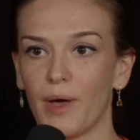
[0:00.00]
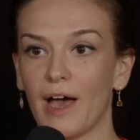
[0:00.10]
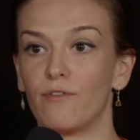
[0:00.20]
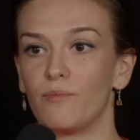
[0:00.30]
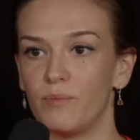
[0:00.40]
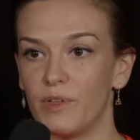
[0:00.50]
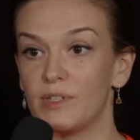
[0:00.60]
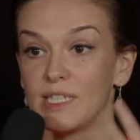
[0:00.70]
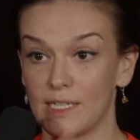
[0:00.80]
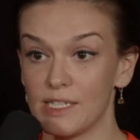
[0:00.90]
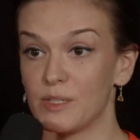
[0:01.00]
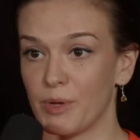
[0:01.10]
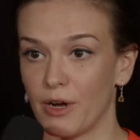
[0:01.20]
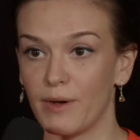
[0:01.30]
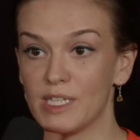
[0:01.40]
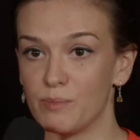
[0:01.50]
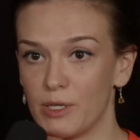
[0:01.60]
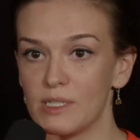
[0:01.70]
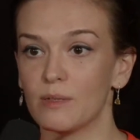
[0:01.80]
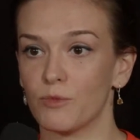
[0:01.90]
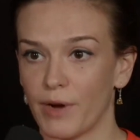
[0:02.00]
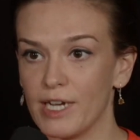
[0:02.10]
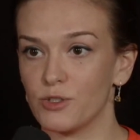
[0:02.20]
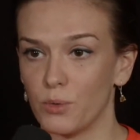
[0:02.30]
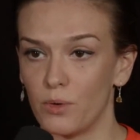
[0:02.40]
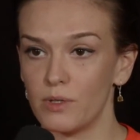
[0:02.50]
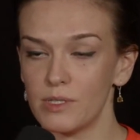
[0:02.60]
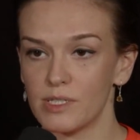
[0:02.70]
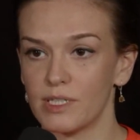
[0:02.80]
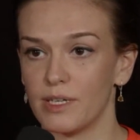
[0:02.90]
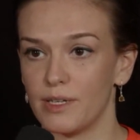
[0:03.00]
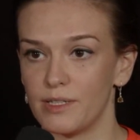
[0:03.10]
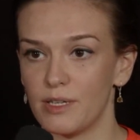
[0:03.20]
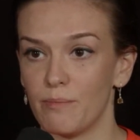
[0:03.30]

have the Census Bureau has built some great tools to